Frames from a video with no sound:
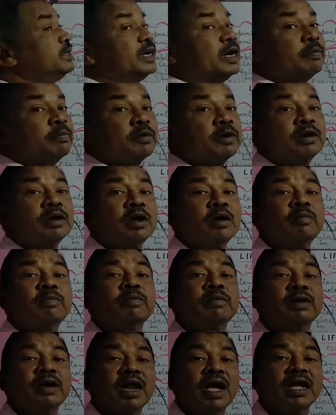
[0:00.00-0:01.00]
chapter
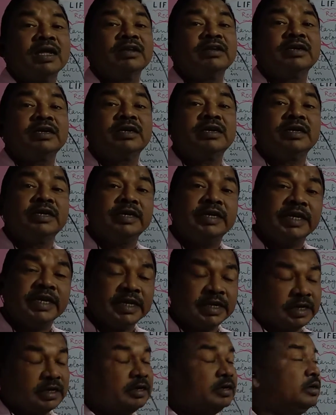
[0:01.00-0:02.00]
of class
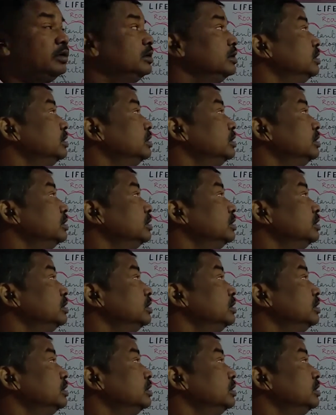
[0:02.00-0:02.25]
10,